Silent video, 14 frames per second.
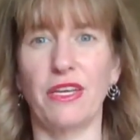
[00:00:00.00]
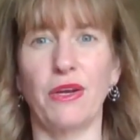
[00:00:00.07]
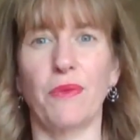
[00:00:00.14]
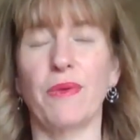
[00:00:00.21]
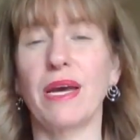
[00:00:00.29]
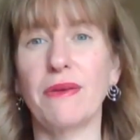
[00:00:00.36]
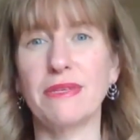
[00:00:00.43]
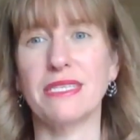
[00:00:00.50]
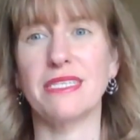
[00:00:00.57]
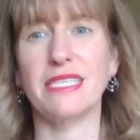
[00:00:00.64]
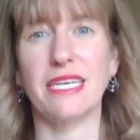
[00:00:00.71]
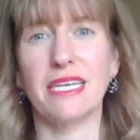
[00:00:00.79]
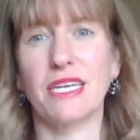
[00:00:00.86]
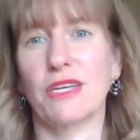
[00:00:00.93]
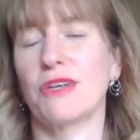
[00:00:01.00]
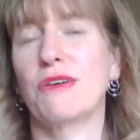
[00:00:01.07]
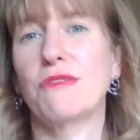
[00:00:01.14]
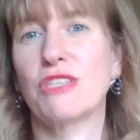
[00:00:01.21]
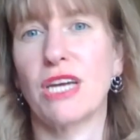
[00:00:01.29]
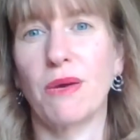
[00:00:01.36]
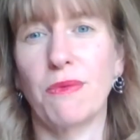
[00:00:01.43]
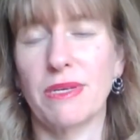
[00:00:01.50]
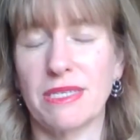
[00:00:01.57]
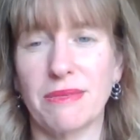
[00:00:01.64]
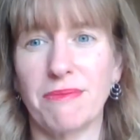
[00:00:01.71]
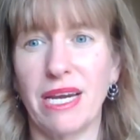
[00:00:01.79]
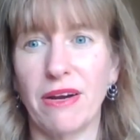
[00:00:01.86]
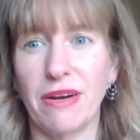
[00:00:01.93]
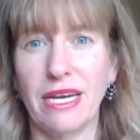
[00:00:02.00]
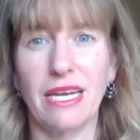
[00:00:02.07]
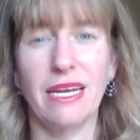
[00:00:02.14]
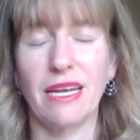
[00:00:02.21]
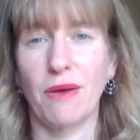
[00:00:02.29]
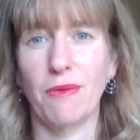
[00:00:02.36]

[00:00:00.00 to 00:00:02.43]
When I was a dating coach, I wasn't married.